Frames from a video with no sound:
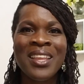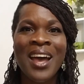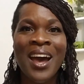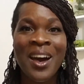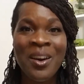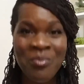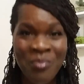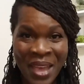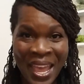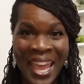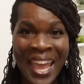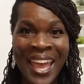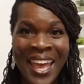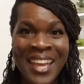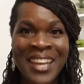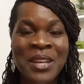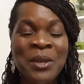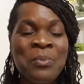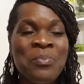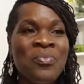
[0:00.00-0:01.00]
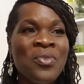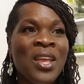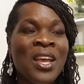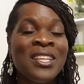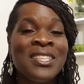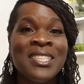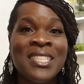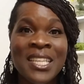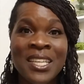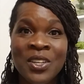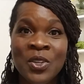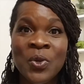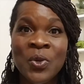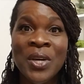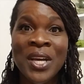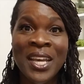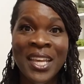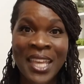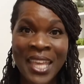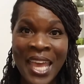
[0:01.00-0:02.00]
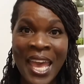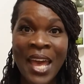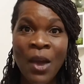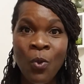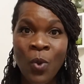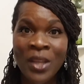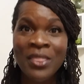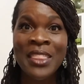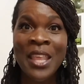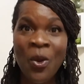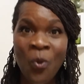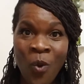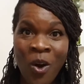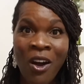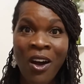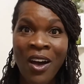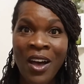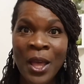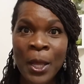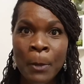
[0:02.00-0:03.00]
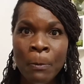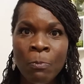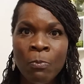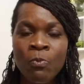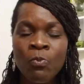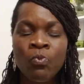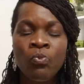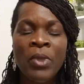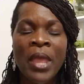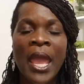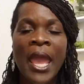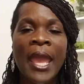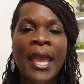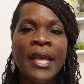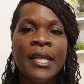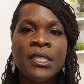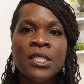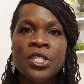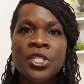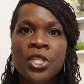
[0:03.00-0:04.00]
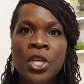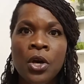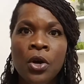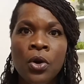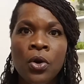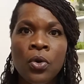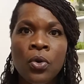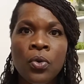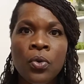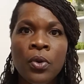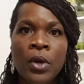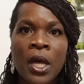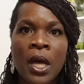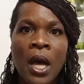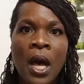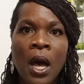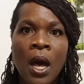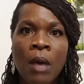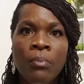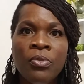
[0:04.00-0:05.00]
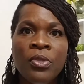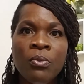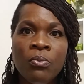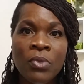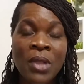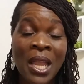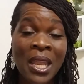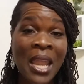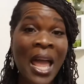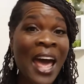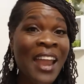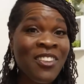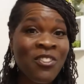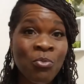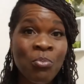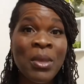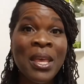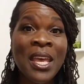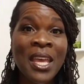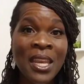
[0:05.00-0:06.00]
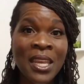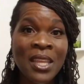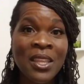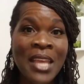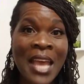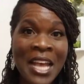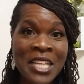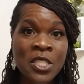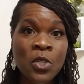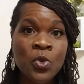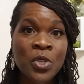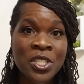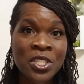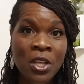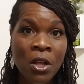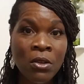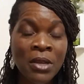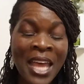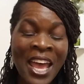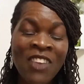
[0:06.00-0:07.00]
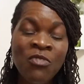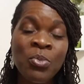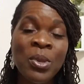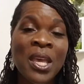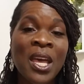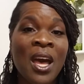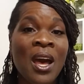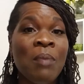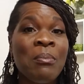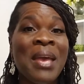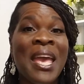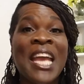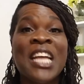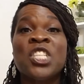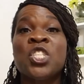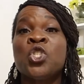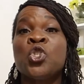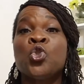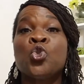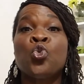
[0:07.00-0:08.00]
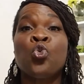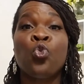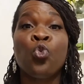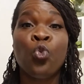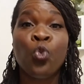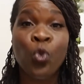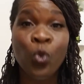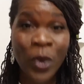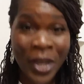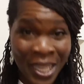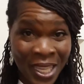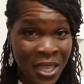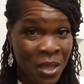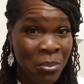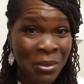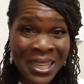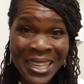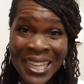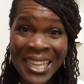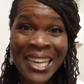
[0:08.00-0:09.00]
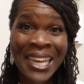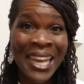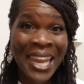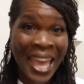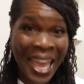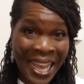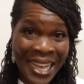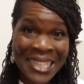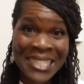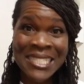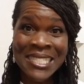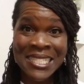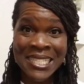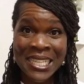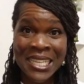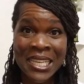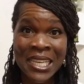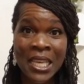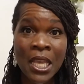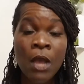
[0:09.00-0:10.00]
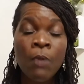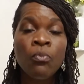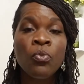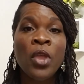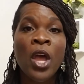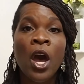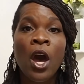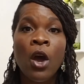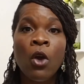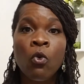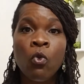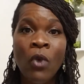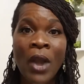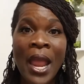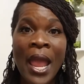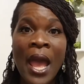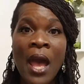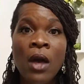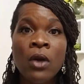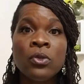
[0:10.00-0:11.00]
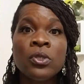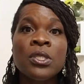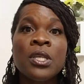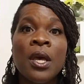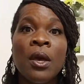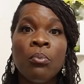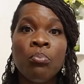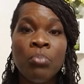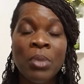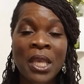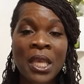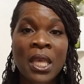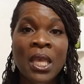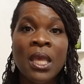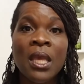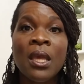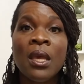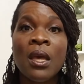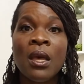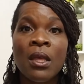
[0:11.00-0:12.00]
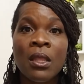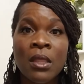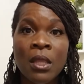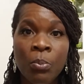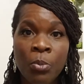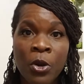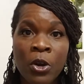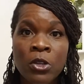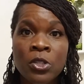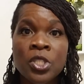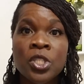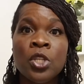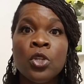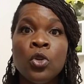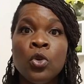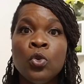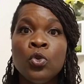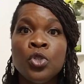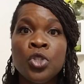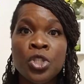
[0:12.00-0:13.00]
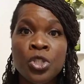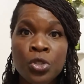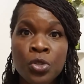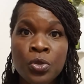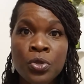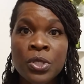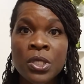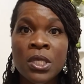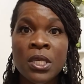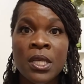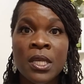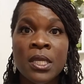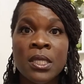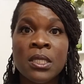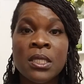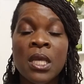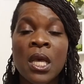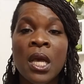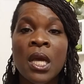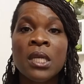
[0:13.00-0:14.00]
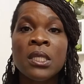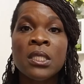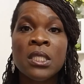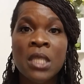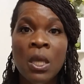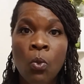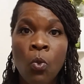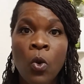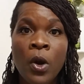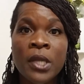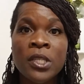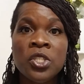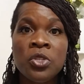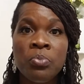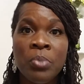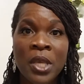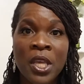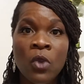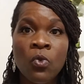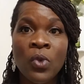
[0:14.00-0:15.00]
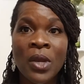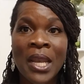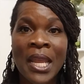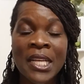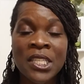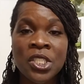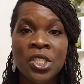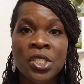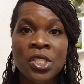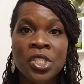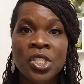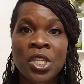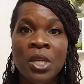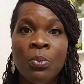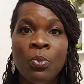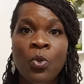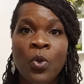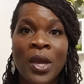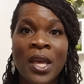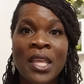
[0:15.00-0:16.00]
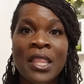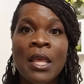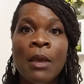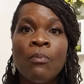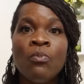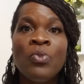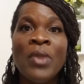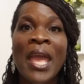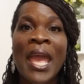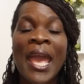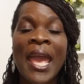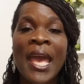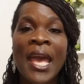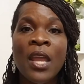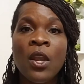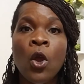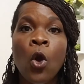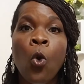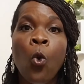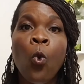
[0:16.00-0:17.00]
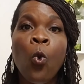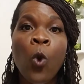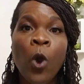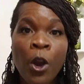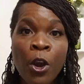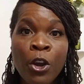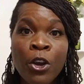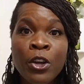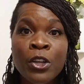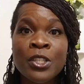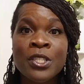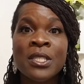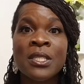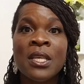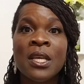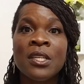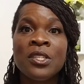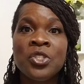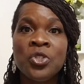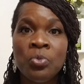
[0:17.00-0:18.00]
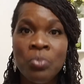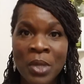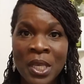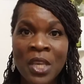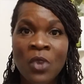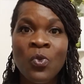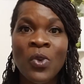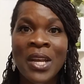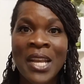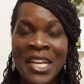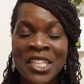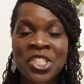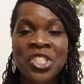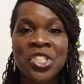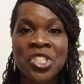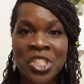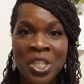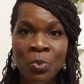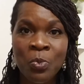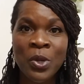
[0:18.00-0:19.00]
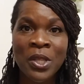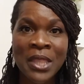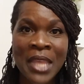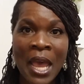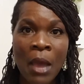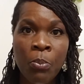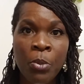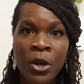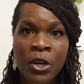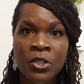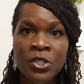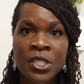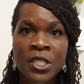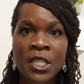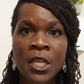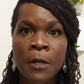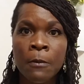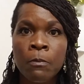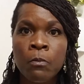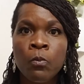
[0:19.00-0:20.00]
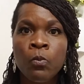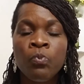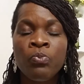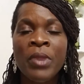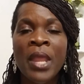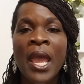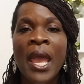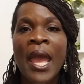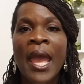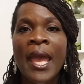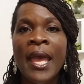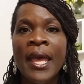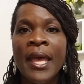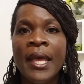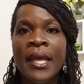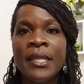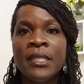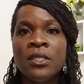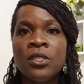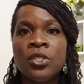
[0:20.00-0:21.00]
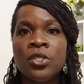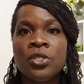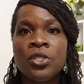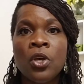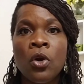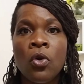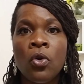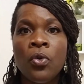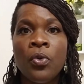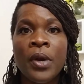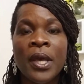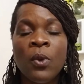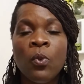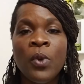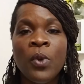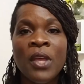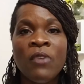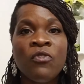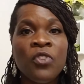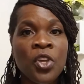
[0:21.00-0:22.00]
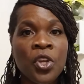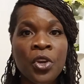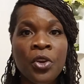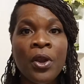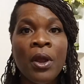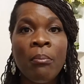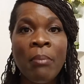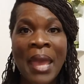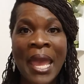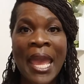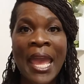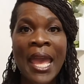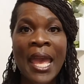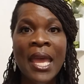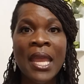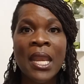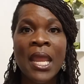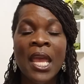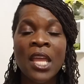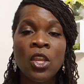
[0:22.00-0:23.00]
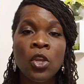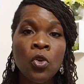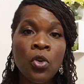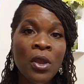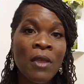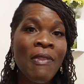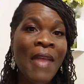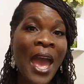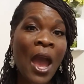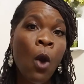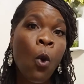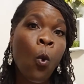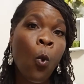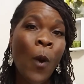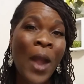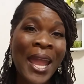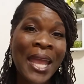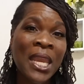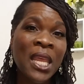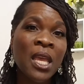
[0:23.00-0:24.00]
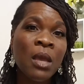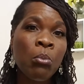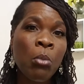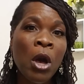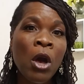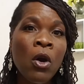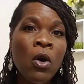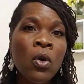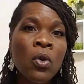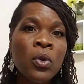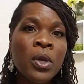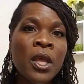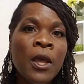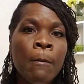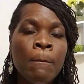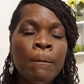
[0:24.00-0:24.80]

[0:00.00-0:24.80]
a man to get what they want. And so a lot of men, as a result, have become extremely lazy around being the person who chooses someone to be in relationship with and works to be in relationship with that person. And so if you're a man and you're in that waiting mode,